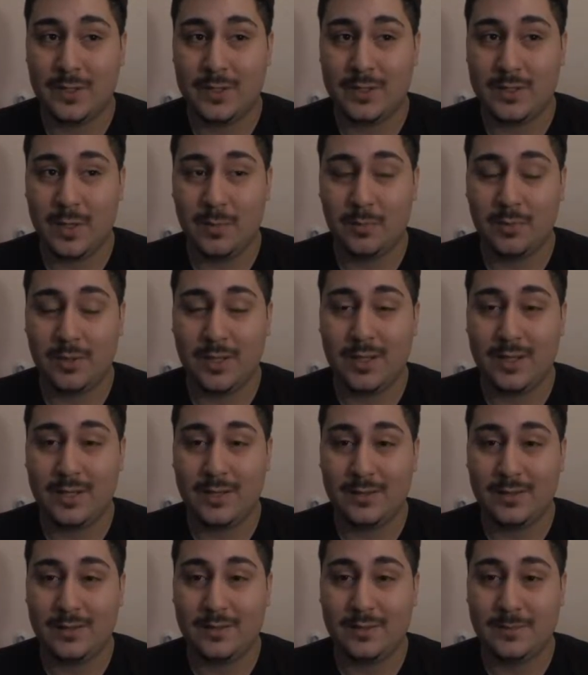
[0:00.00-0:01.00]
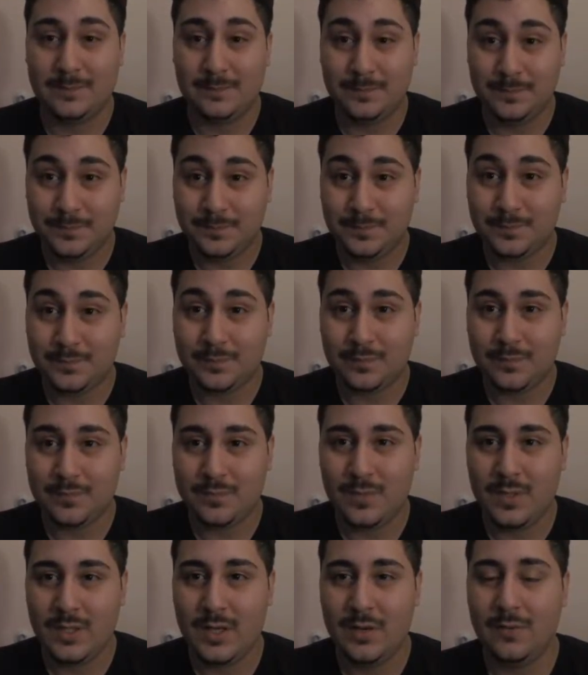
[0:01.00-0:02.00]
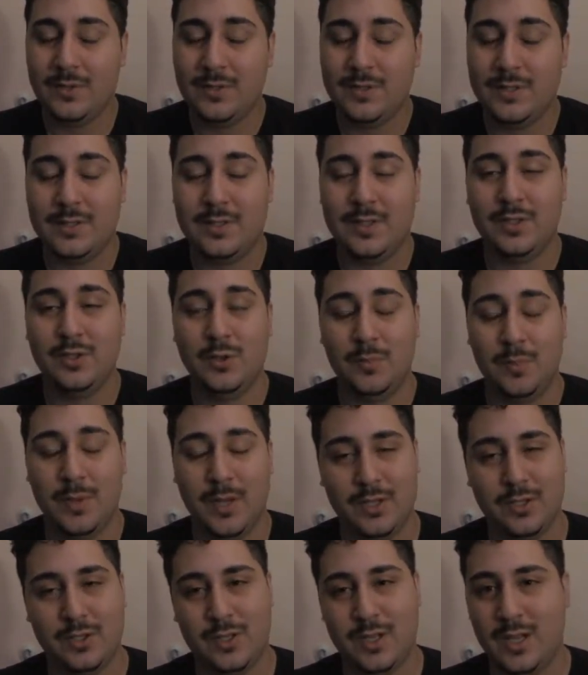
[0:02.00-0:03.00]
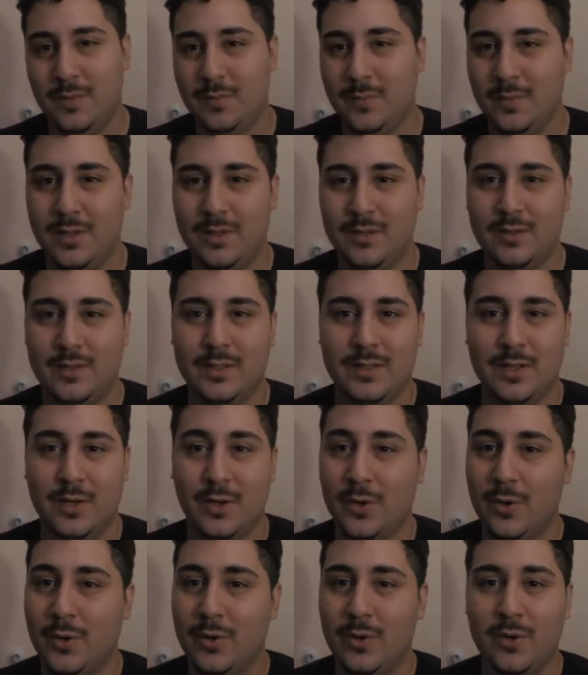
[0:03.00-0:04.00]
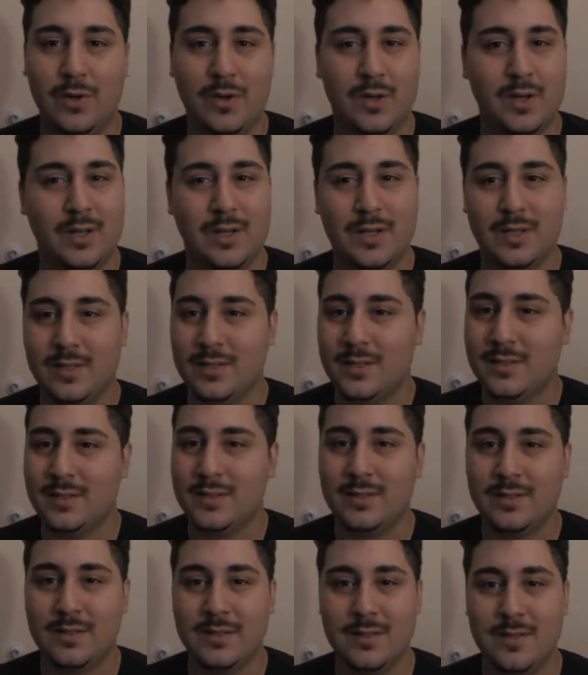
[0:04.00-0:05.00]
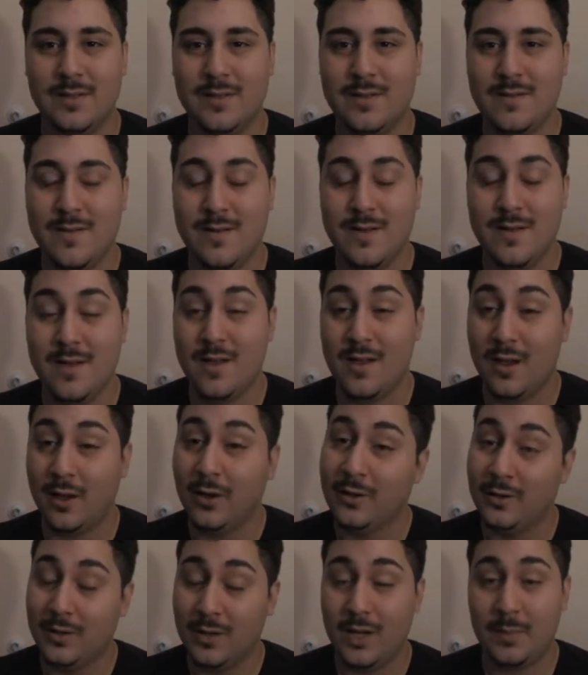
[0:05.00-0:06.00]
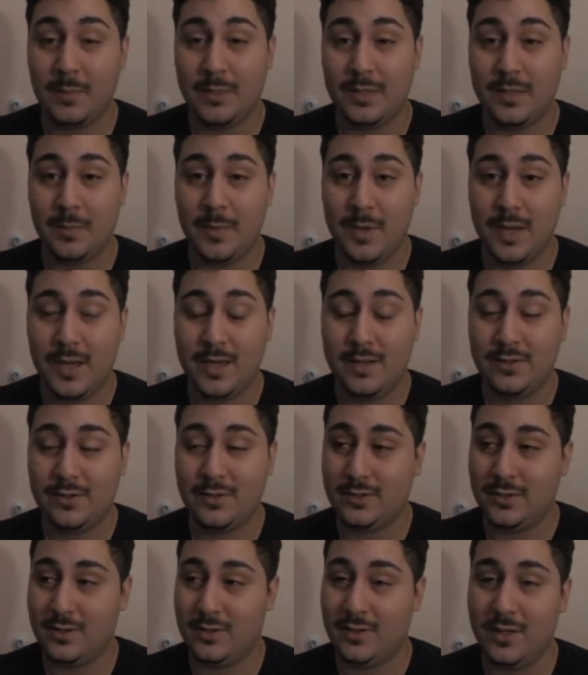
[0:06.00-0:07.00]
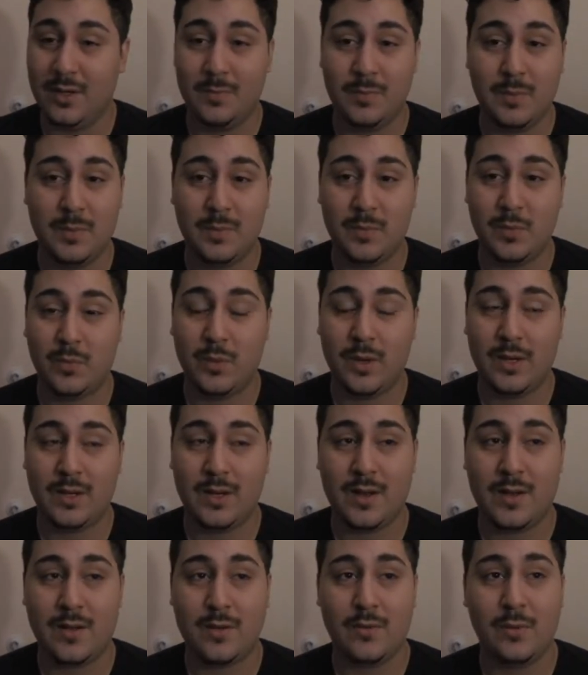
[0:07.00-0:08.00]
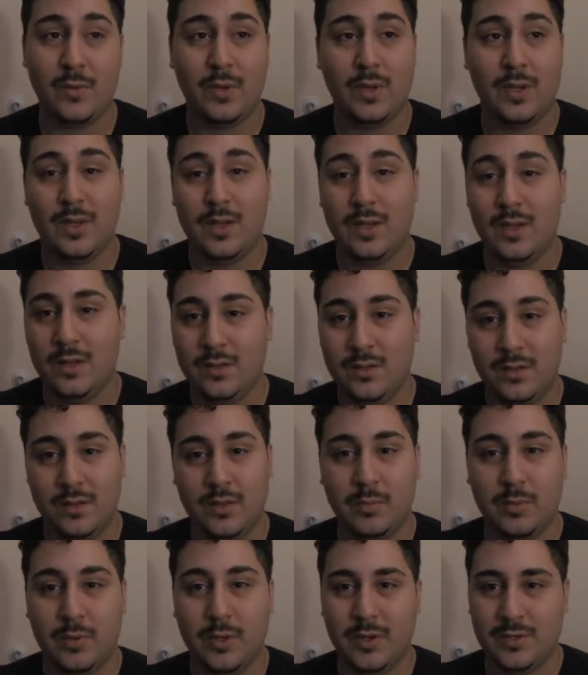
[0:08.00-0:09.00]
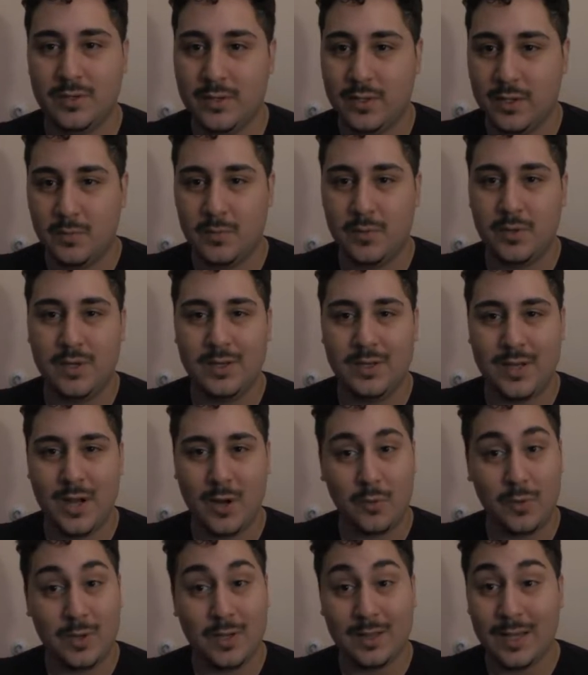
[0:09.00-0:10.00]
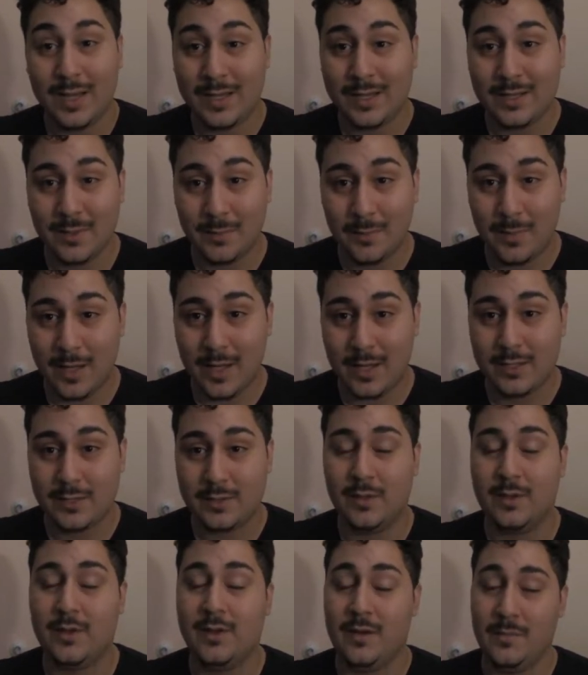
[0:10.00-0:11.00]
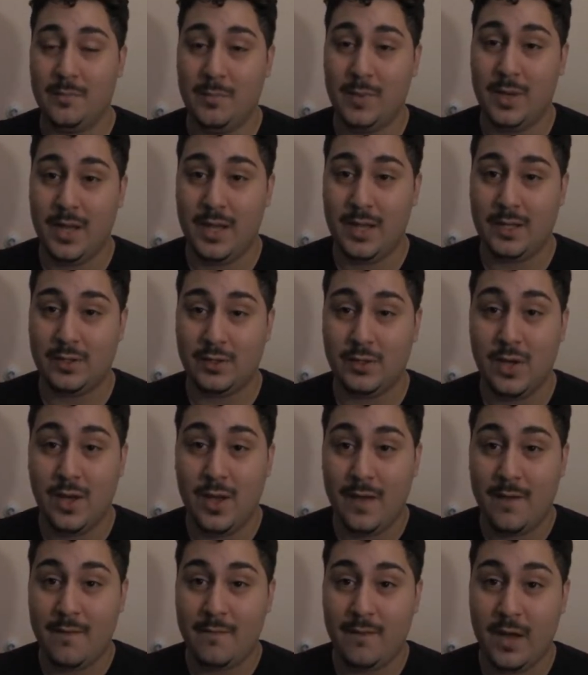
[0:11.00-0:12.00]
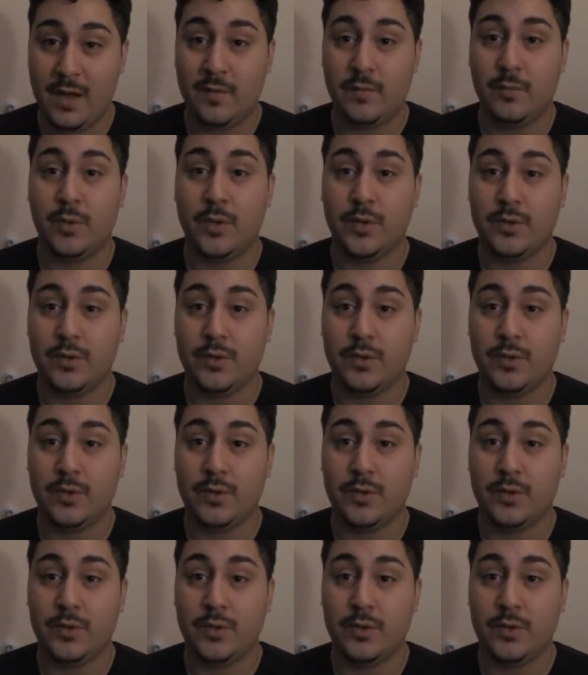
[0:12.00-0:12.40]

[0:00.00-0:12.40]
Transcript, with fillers: started playing ever since the new patch came in, because I heard a lot about the patch. A lot of people right now, a lot of the players of the community are not really liking the patch, patch 5.2